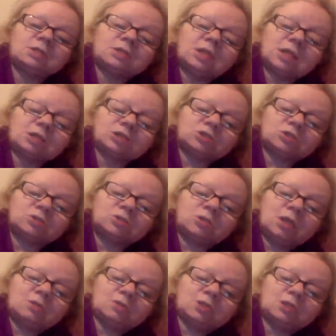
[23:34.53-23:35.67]
national
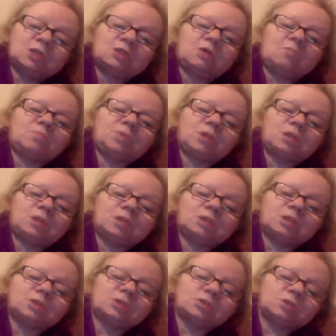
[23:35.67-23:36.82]
housing company,
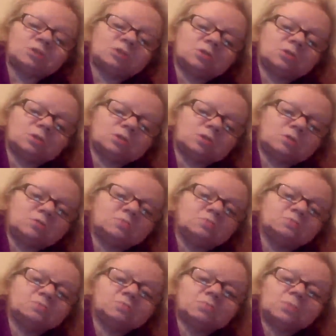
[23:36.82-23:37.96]
social or
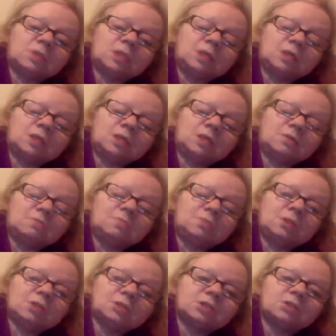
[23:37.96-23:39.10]
the
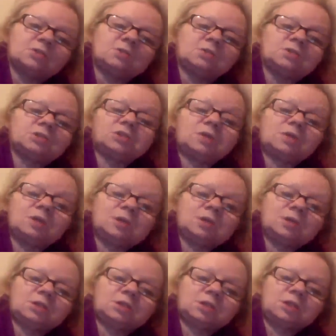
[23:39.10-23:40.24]
political
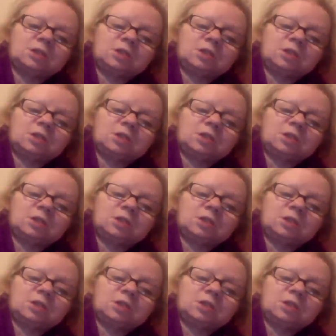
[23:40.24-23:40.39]
side,